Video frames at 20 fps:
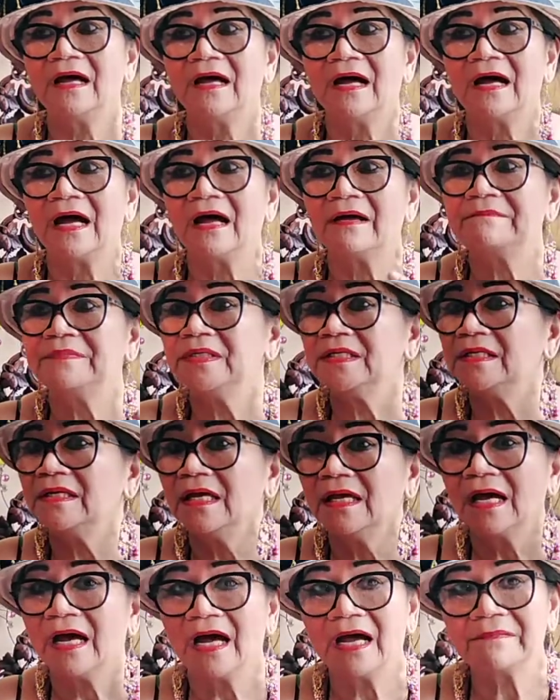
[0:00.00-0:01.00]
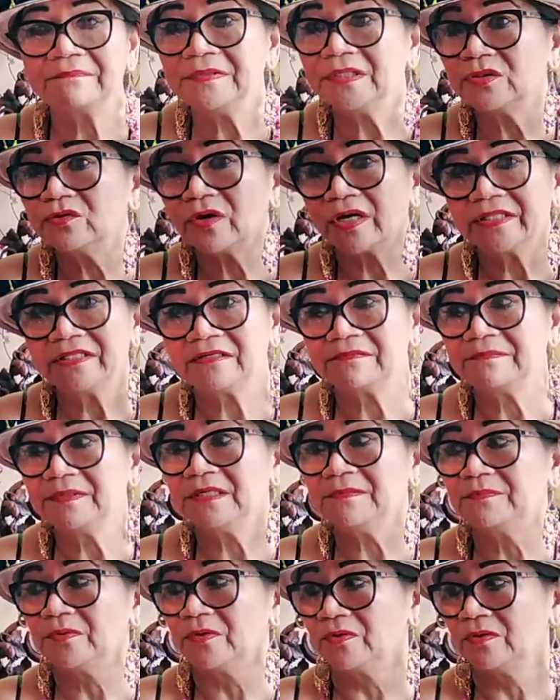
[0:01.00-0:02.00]
happy to other
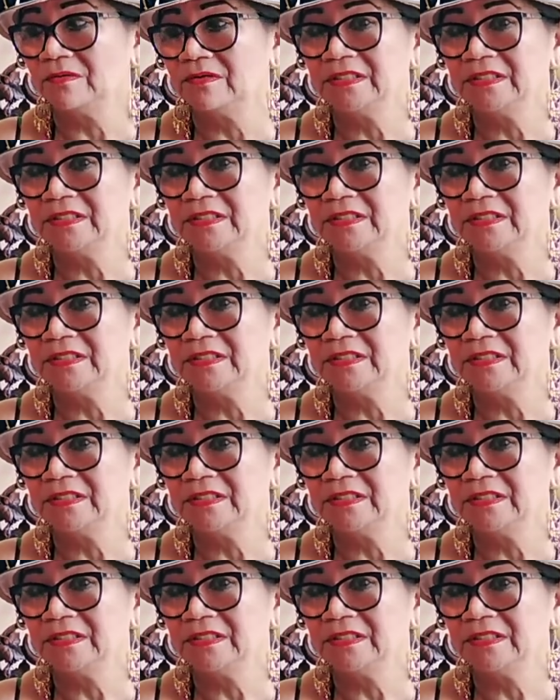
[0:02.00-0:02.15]
people.